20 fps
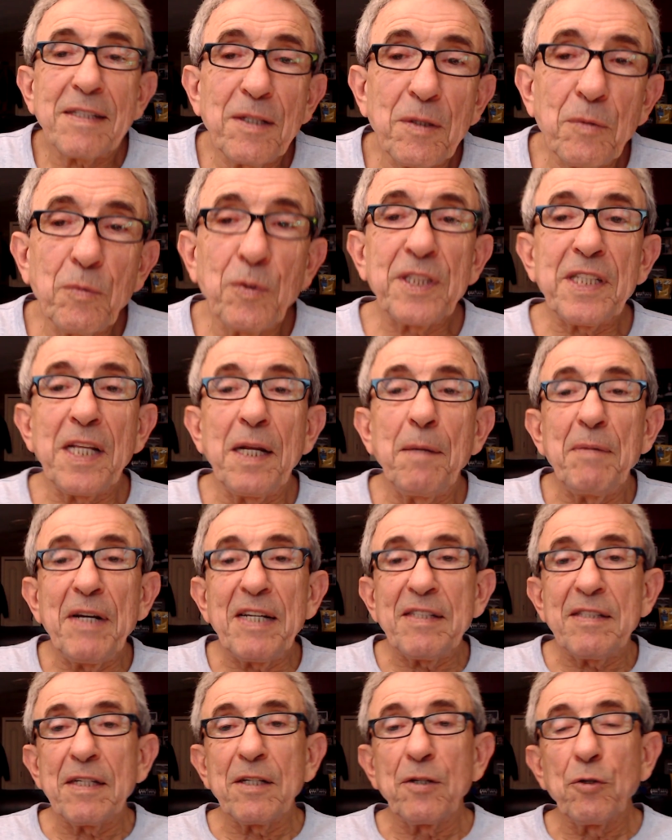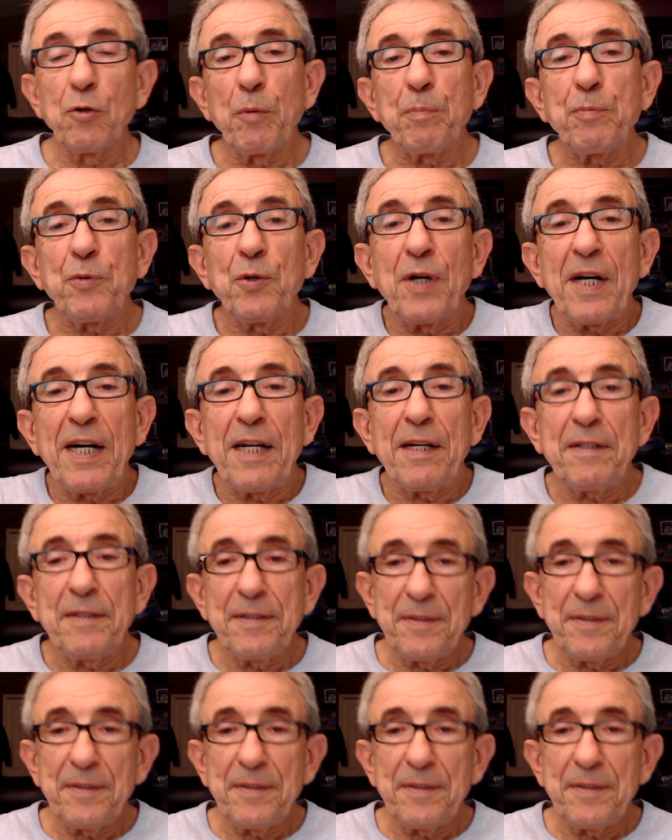what an amazing group you are,